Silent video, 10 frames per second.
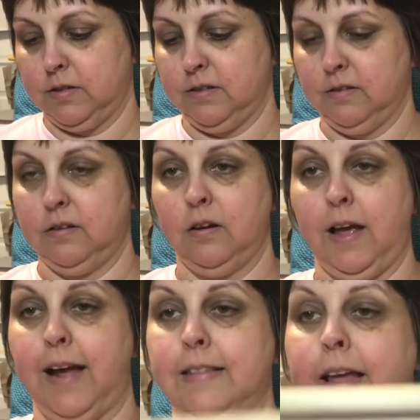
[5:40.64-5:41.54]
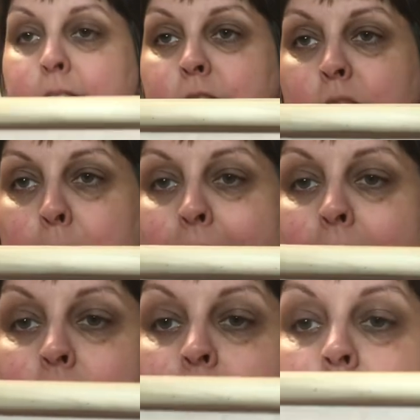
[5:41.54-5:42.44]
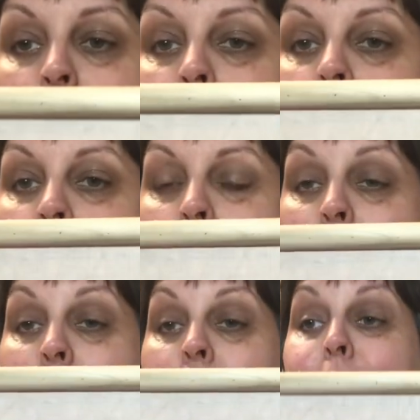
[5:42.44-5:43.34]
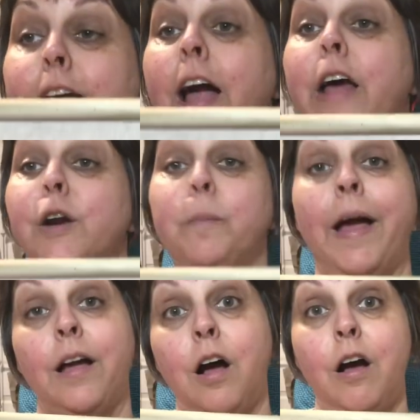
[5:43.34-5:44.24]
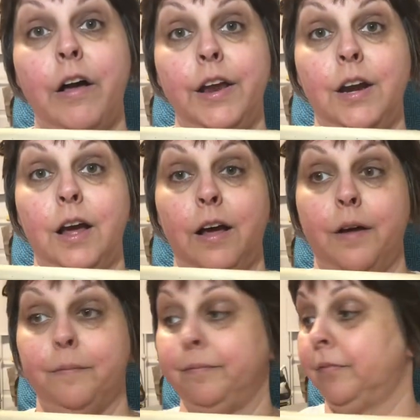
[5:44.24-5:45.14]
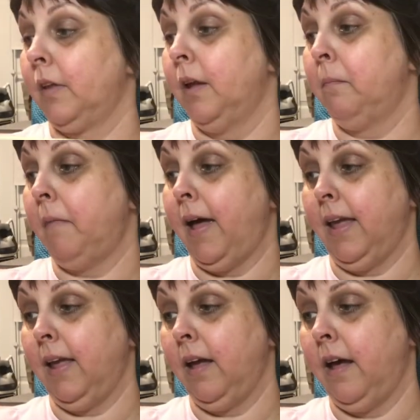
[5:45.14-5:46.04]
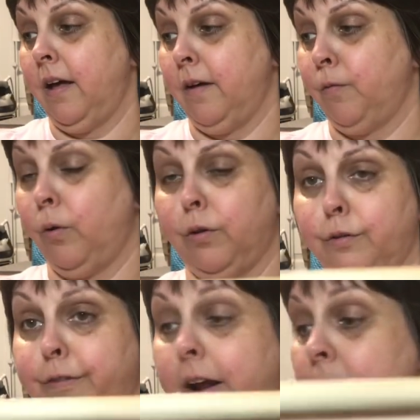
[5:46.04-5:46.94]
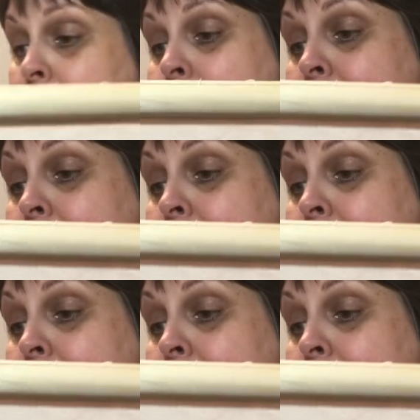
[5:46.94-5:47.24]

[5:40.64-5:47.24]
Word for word: Just hide that to the back. I even got her back on um, my uh, roller frame.